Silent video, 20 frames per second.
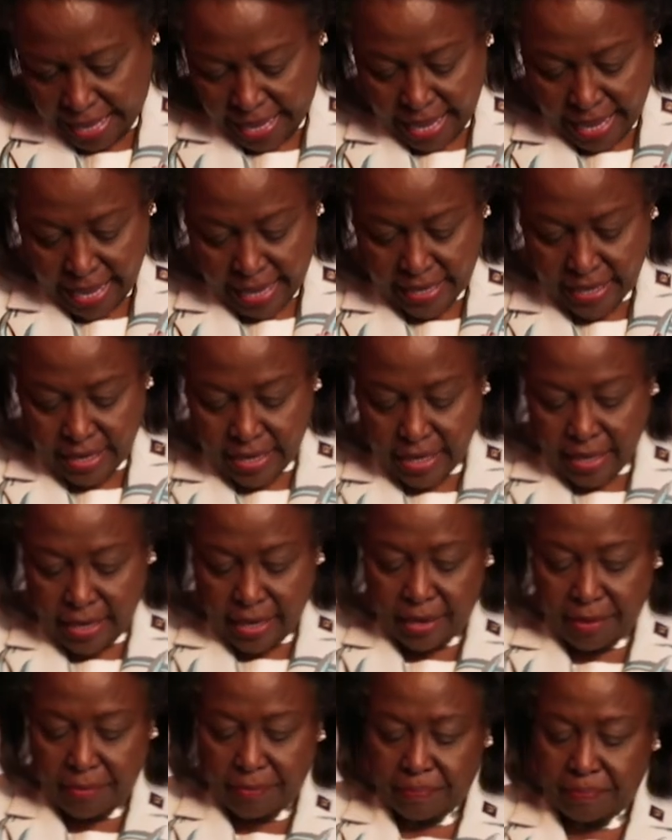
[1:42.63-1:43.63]
and
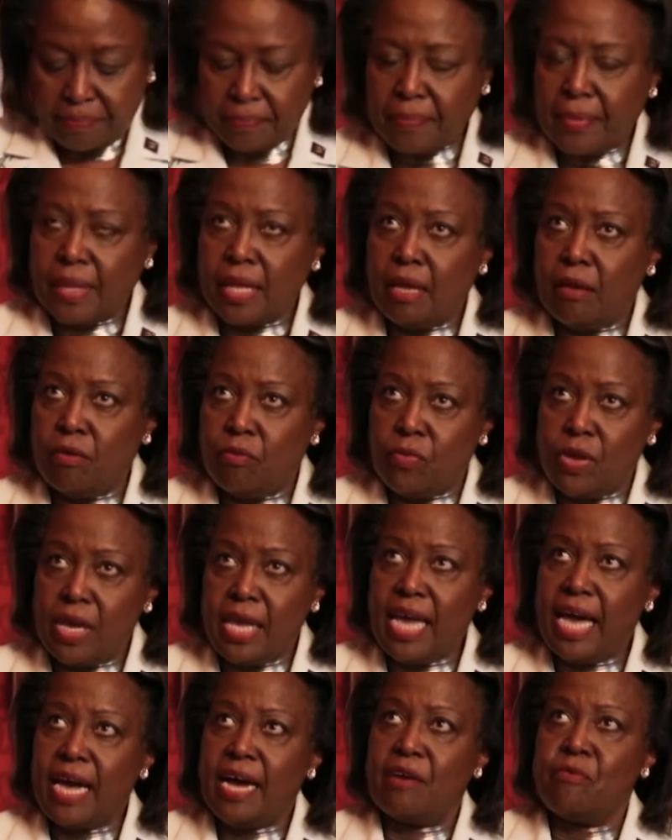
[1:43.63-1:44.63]
um,
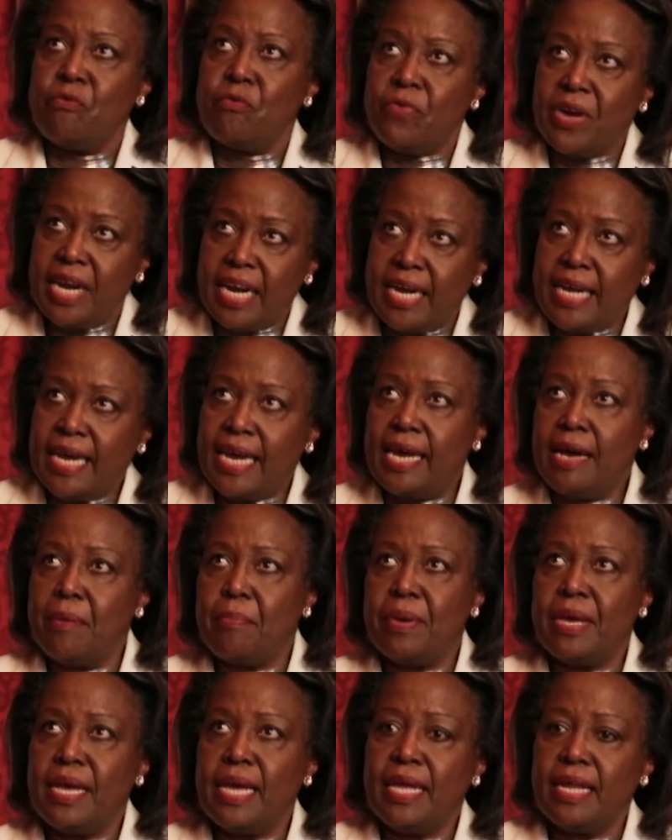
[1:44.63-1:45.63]
we are very
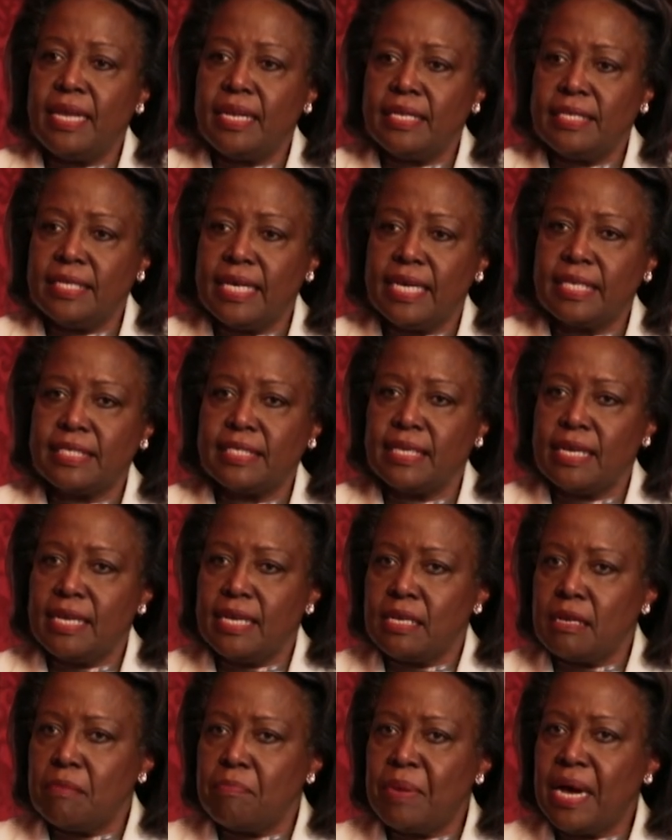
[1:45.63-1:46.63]
happy that
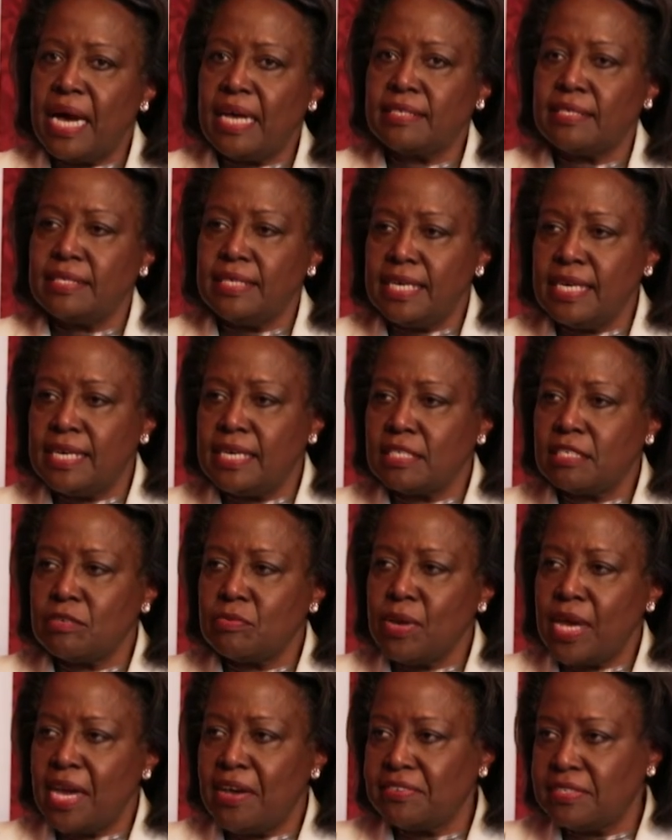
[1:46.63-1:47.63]
in the past years
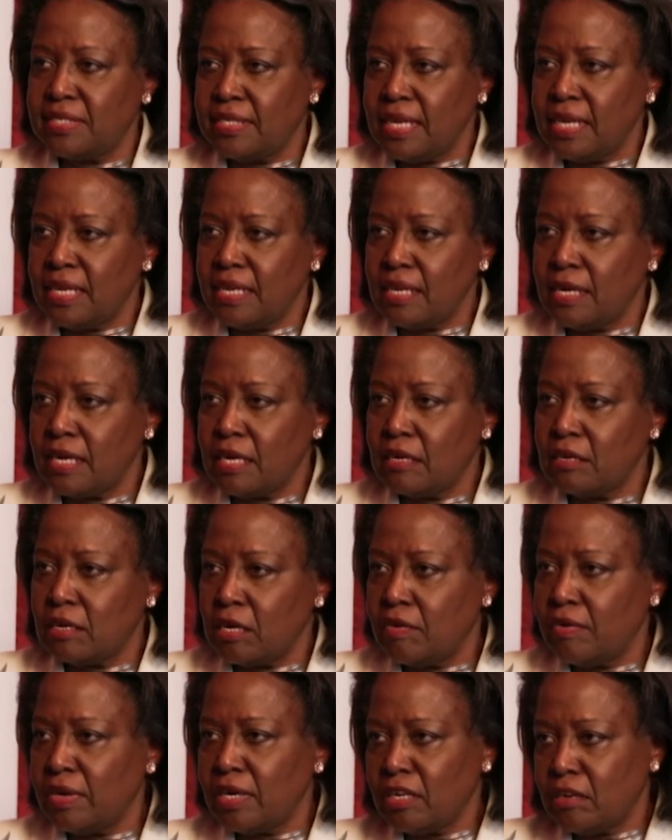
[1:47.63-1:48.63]
we have seen a
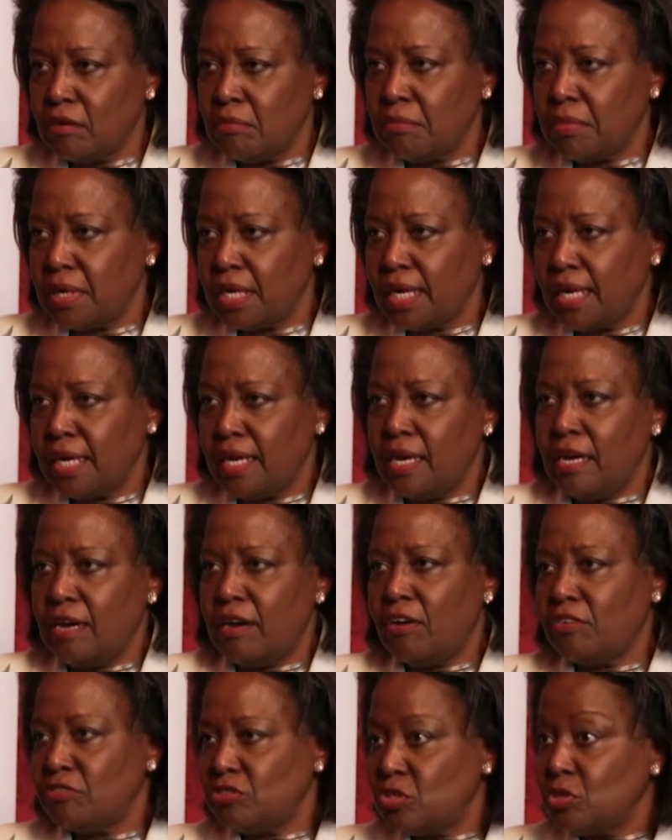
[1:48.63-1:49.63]
growing number
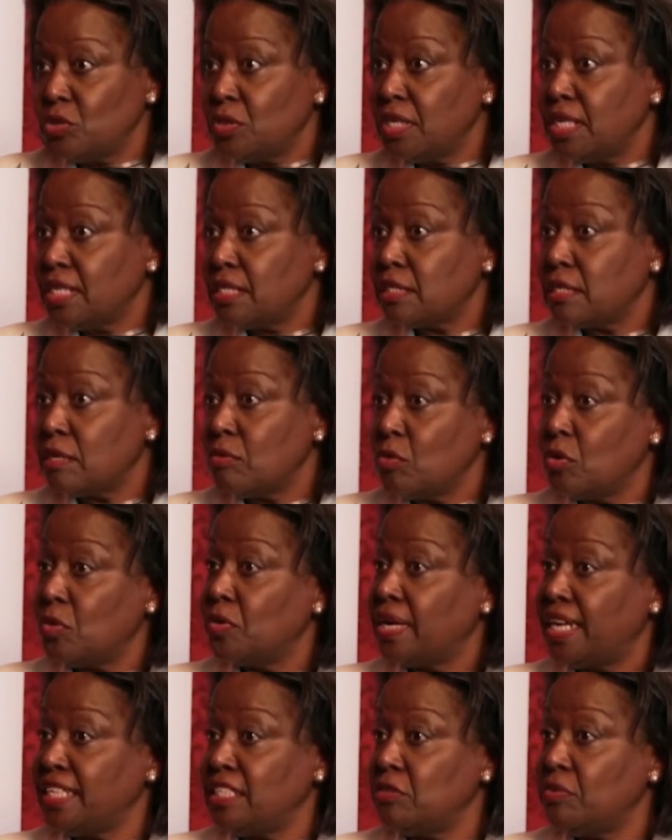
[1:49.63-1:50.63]
of students who
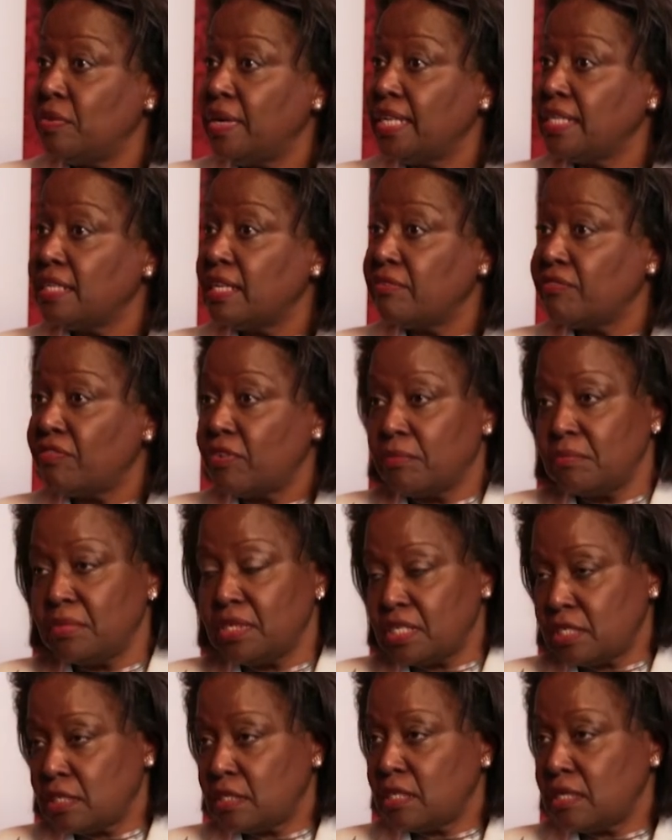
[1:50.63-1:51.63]
graduated from
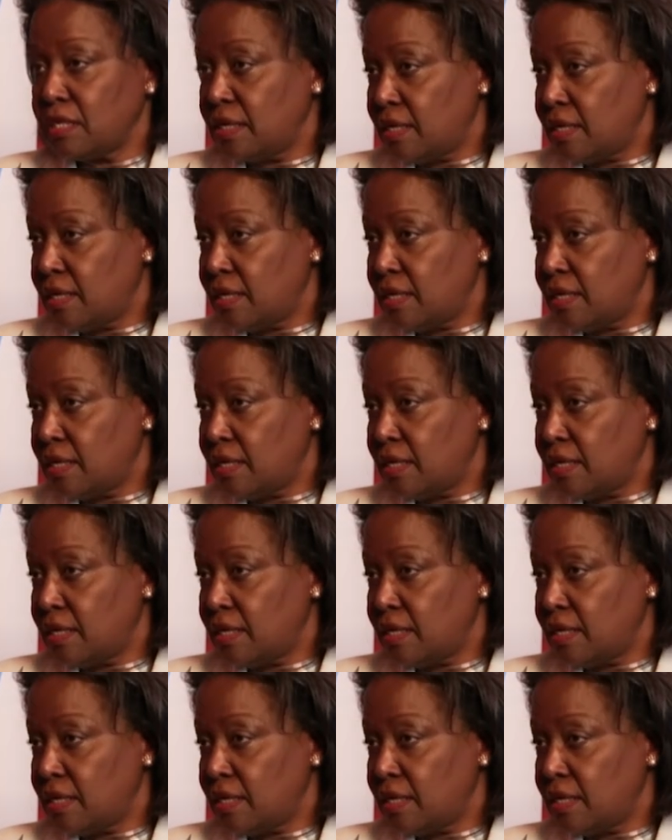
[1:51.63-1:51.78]
this